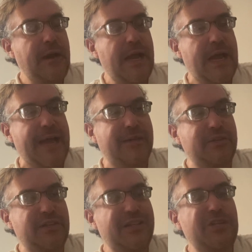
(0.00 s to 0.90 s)
And
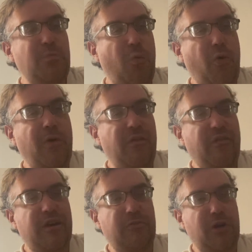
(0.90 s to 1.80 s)
this is more of
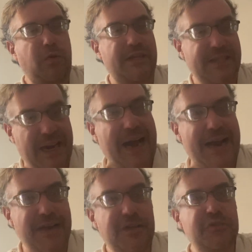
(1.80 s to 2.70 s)
a request that
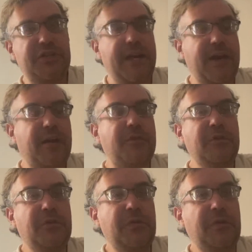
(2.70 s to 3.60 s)
I initiated
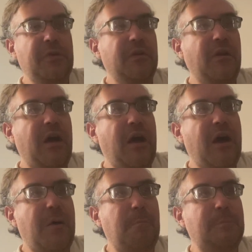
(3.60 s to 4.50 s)

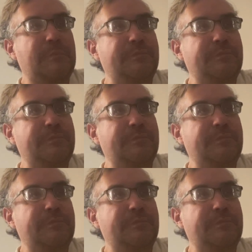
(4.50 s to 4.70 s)
um,